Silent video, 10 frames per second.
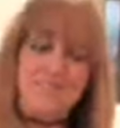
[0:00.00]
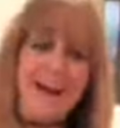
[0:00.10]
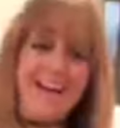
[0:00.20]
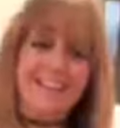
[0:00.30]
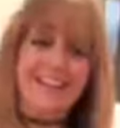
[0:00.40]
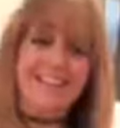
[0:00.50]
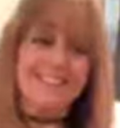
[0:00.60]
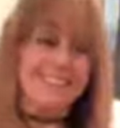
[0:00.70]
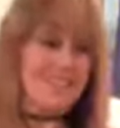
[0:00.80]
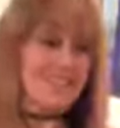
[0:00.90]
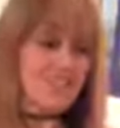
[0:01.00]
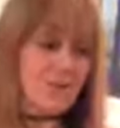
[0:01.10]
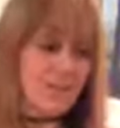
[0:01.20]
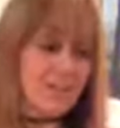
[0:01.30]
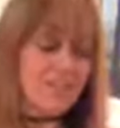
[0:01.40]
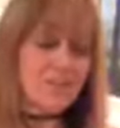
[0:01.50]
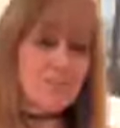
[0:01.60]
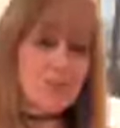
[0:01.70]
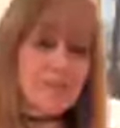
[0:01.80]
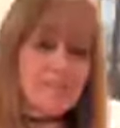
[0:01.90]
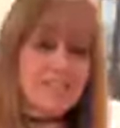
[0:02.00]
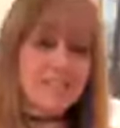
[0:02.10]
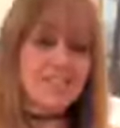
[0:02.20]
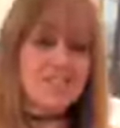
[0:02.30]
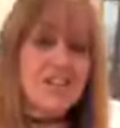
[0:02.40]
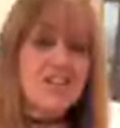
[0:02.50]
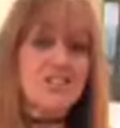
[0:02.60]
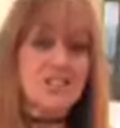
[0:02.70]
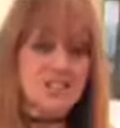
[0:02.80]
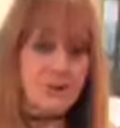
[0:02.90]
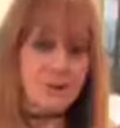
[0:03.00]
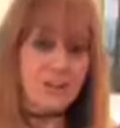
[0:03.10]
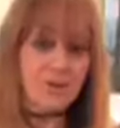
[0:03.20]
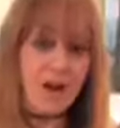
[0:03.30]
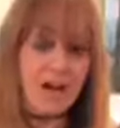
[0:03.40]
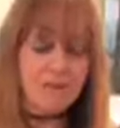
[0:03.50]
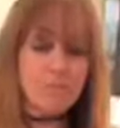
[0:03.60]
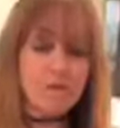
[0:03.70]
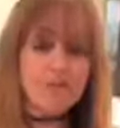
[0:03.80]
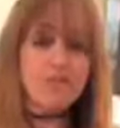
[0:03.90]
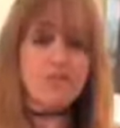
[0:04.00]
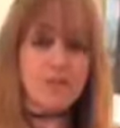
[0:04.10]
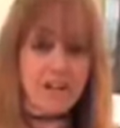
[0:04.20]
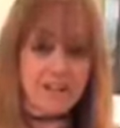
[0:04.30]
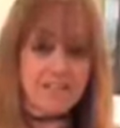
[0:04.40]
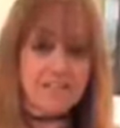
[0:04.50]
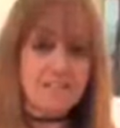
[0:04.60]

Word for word: but just showing you the basics, showing you how to make drinks